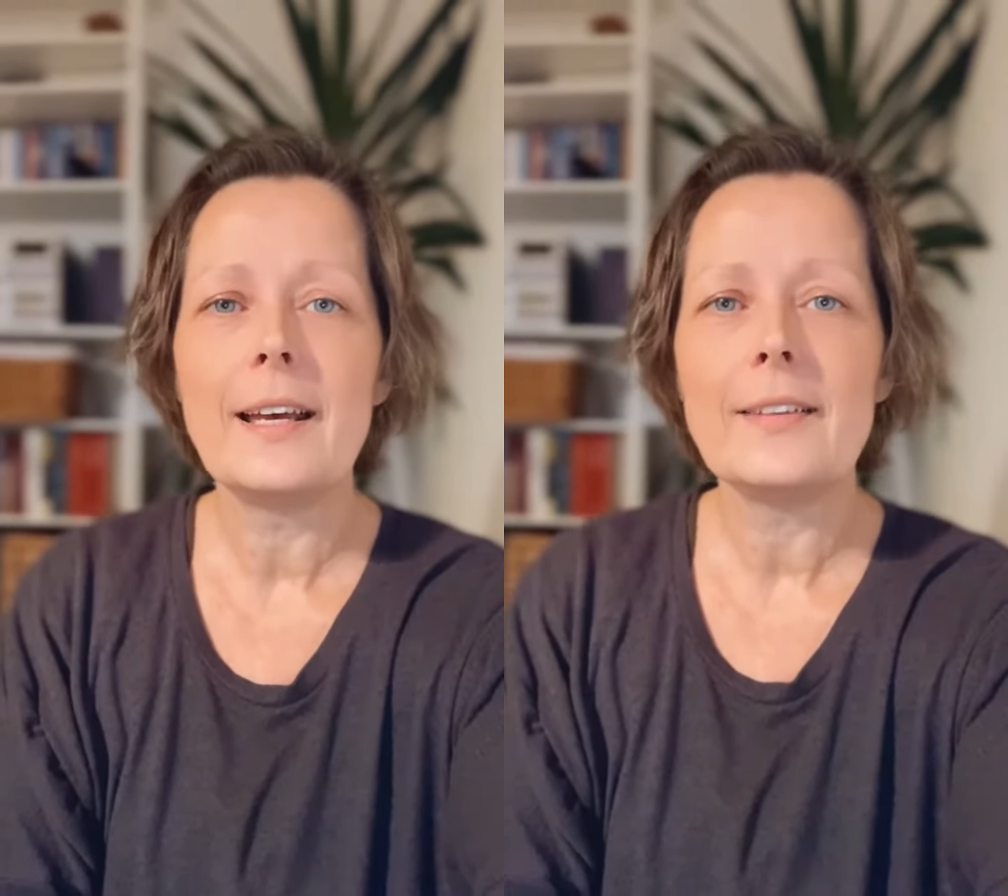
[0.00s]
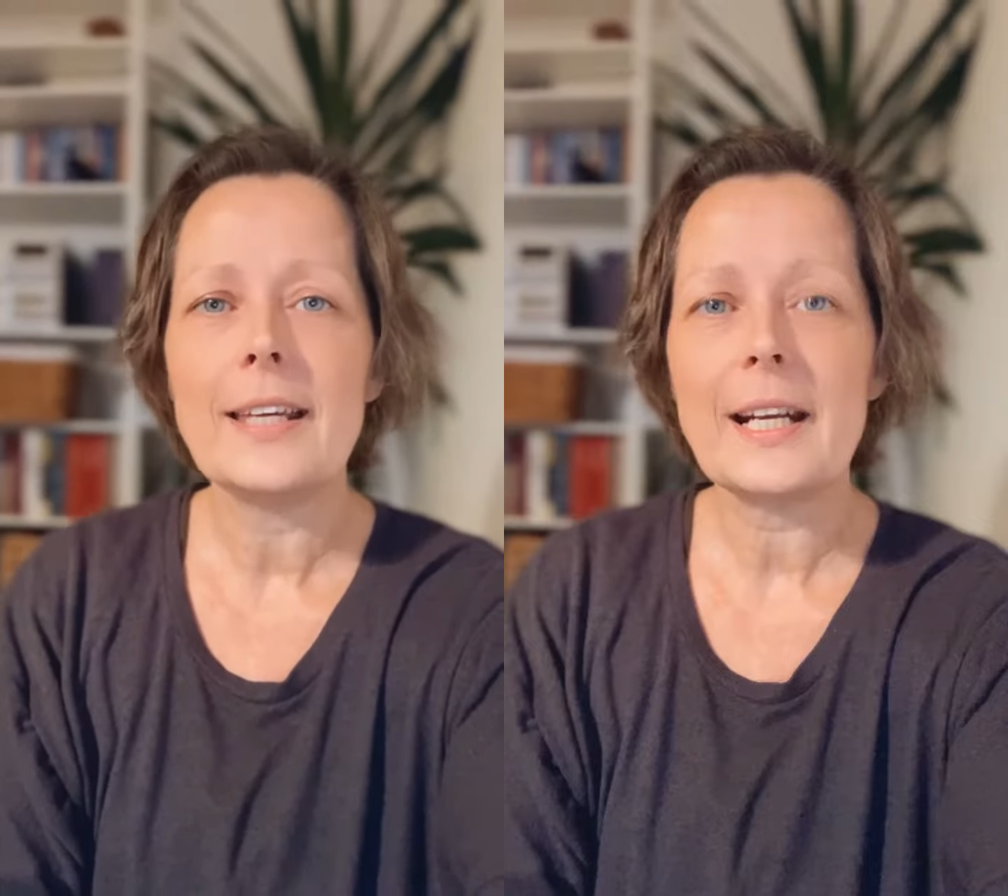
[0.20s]

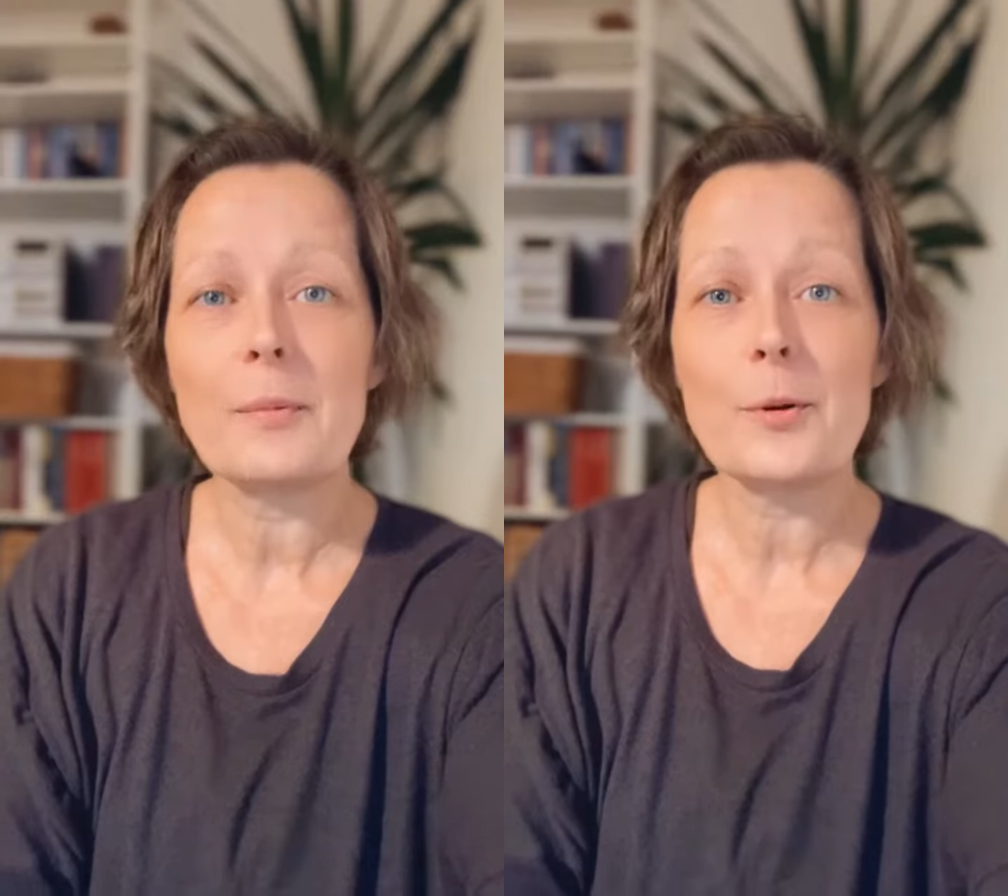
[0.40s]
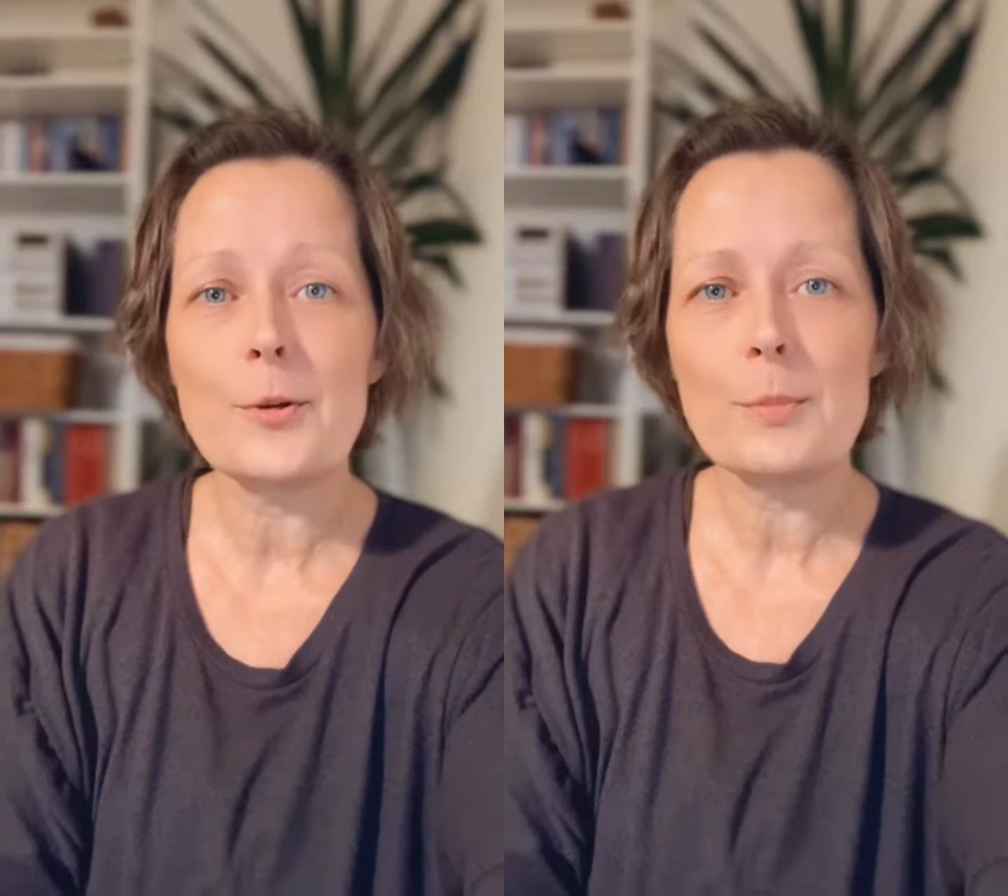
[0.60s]
that I'm
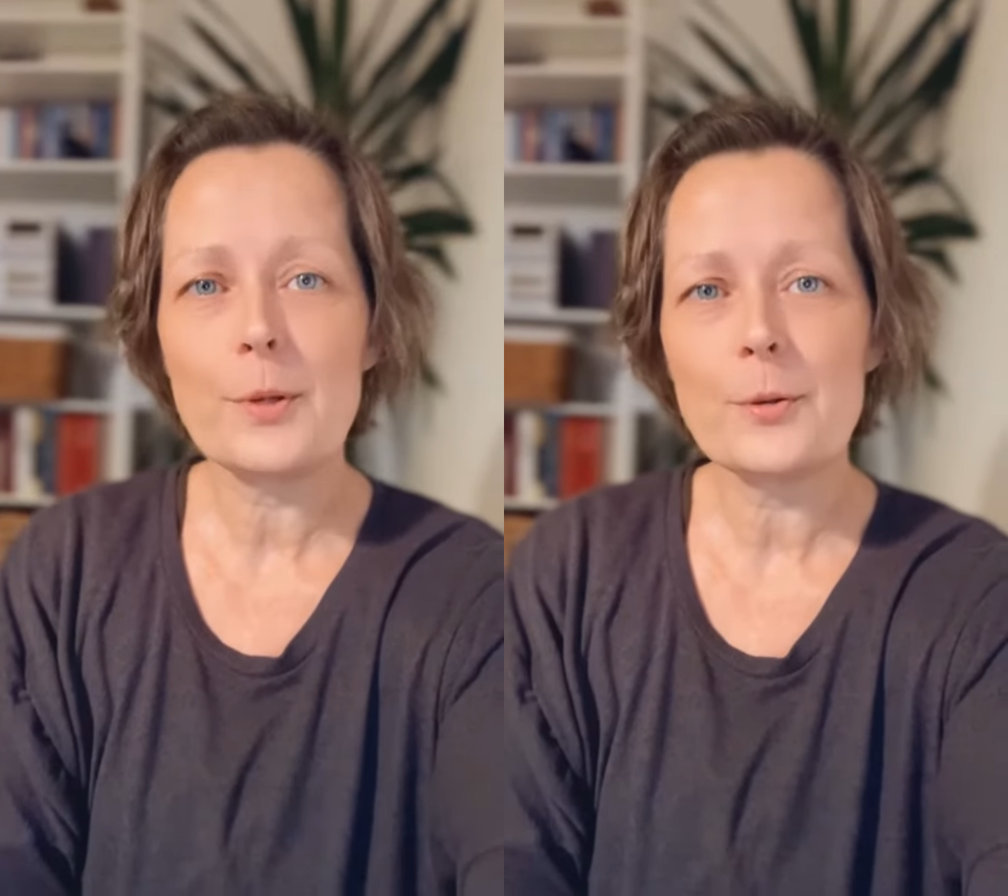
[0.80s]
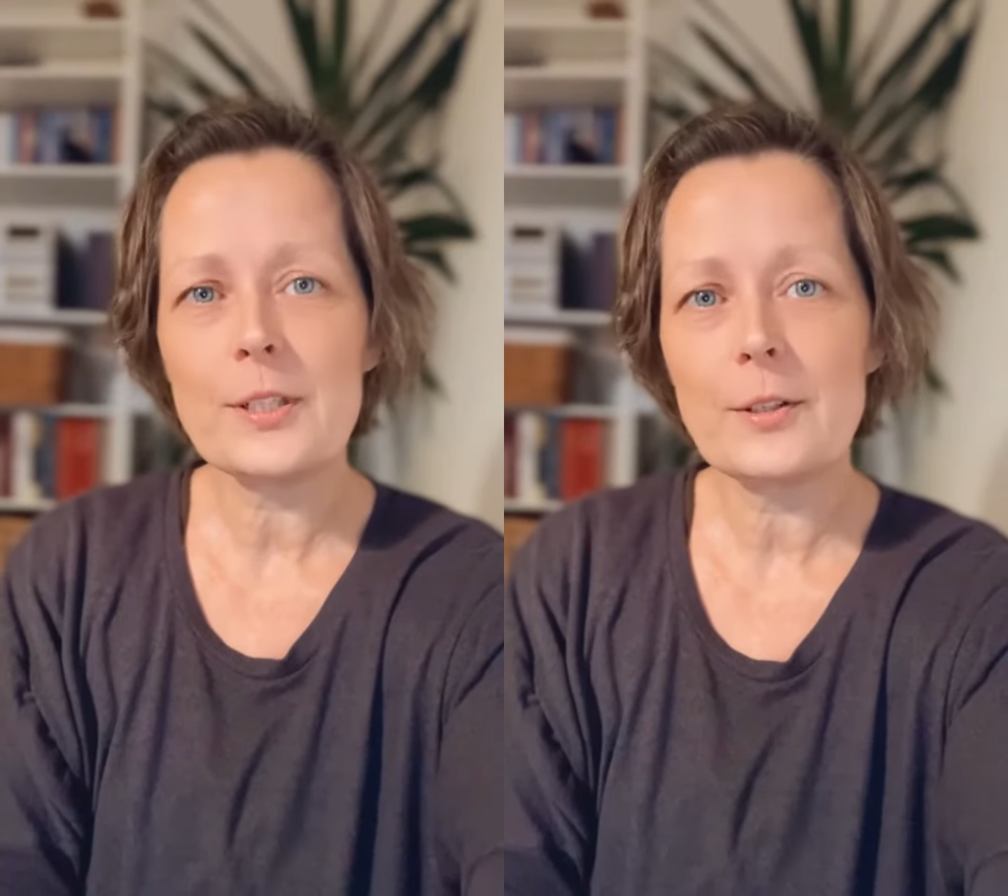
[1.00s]
going to
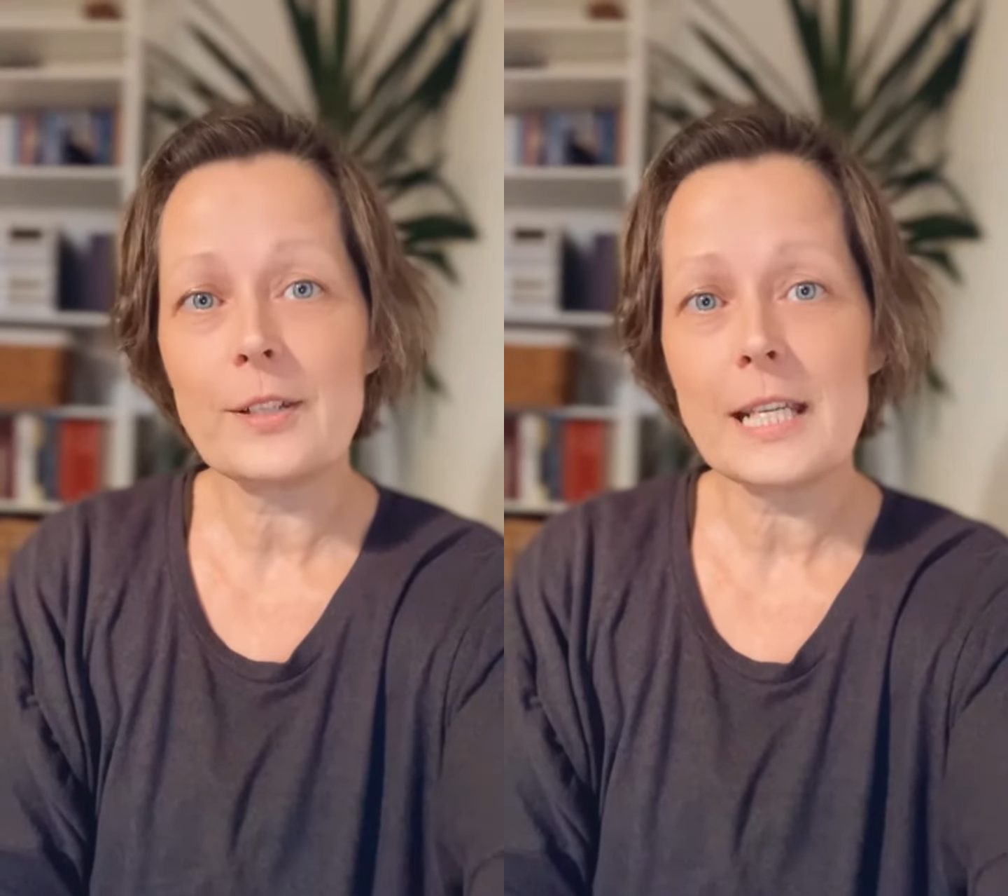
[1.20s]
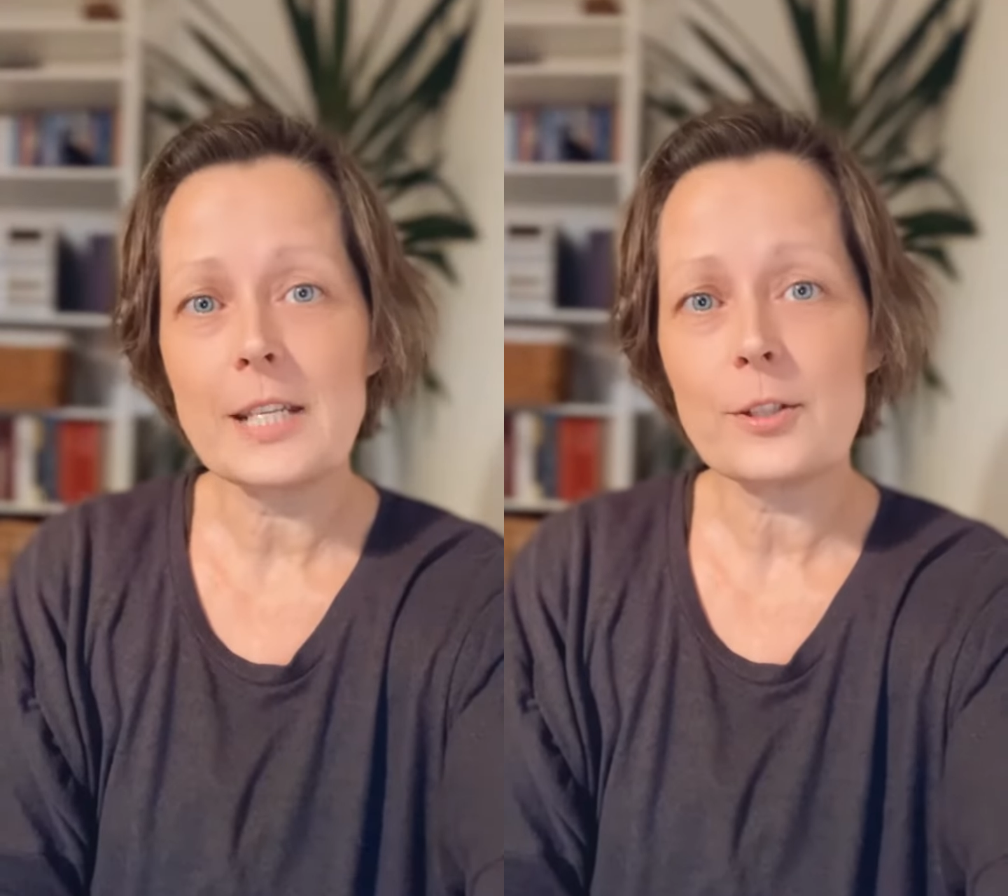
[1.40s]
post here
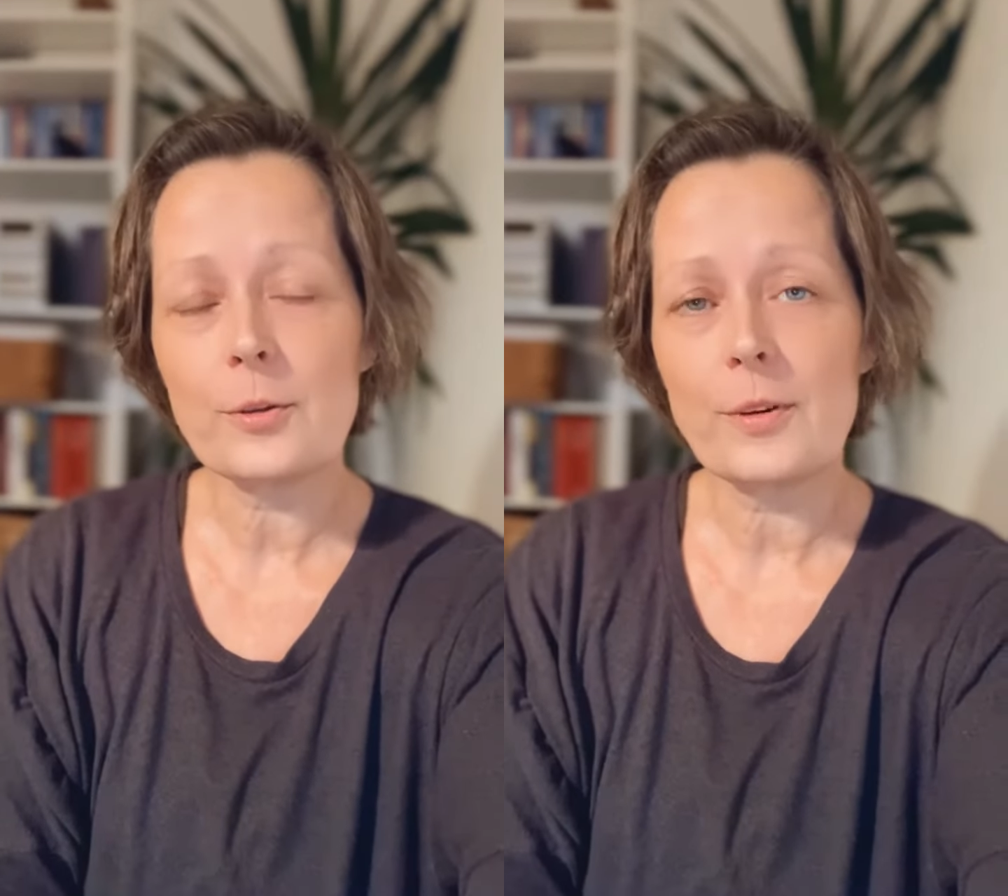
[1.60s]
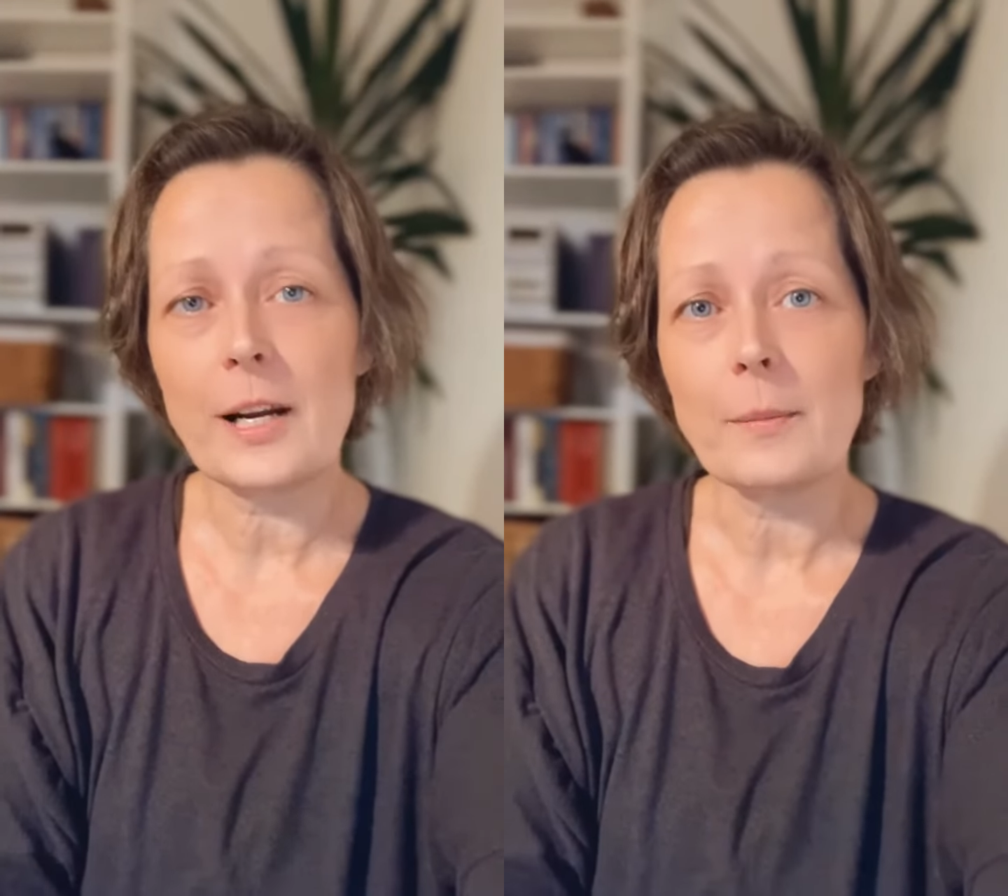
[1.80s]
on
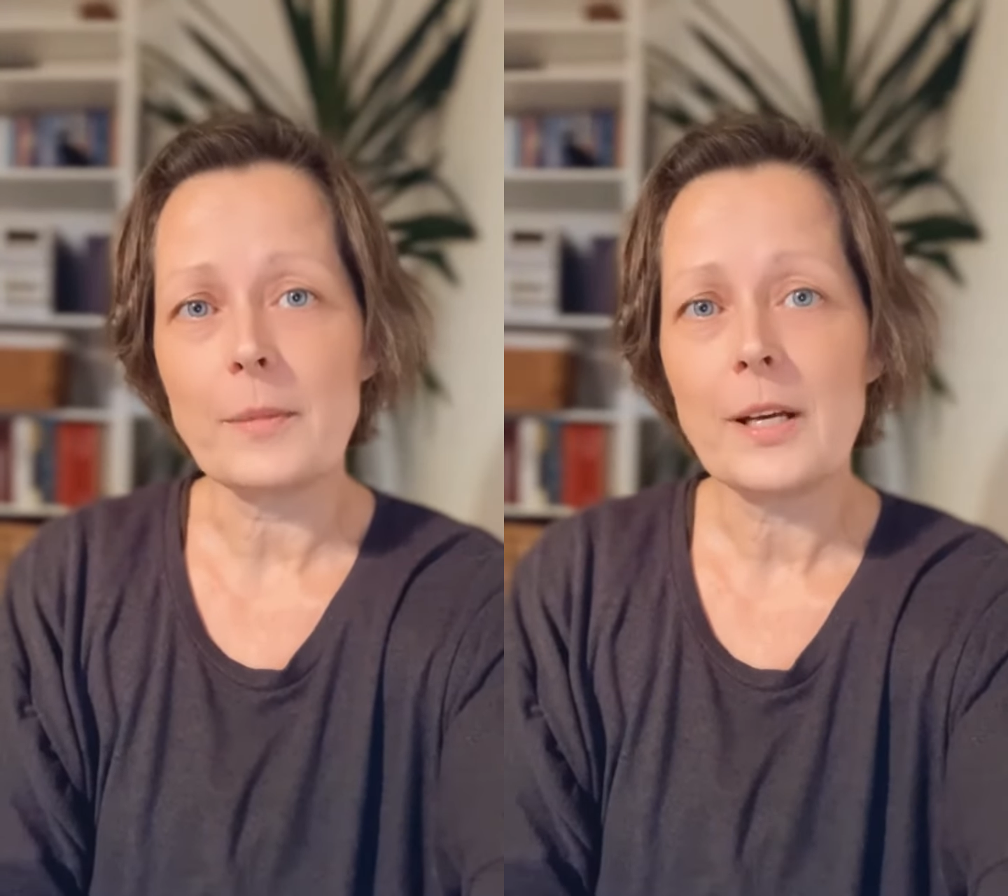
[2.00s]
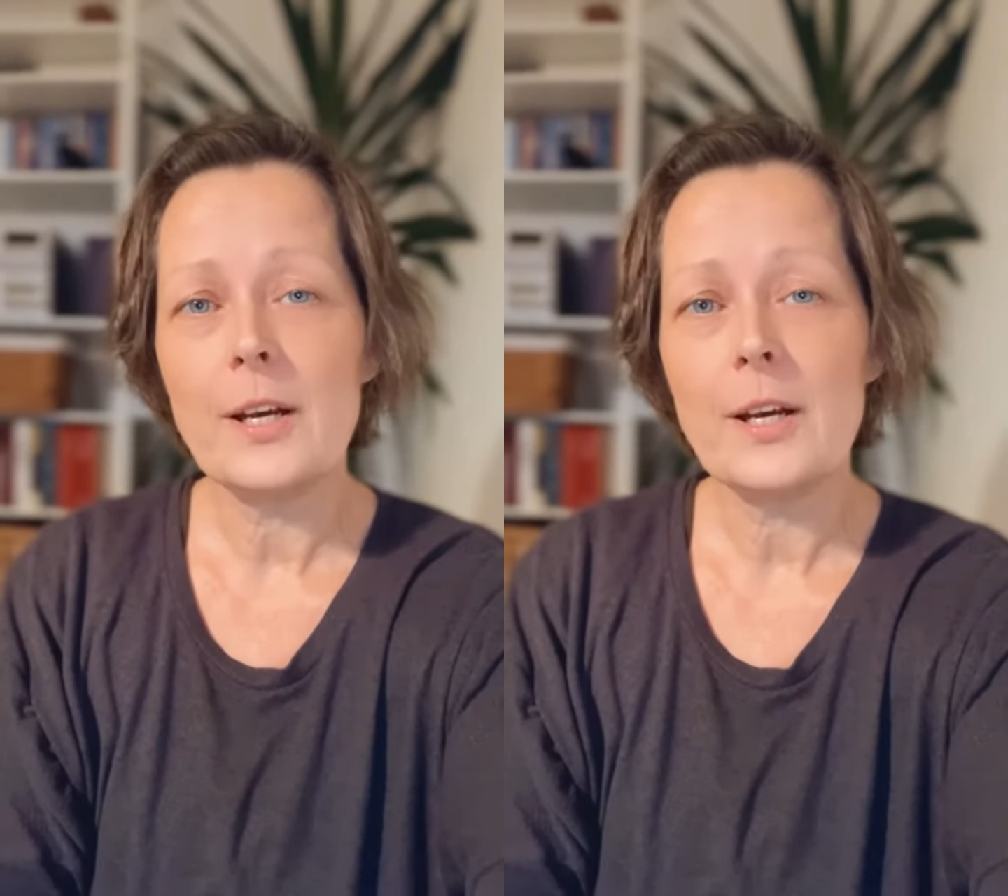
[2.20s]
Instagram.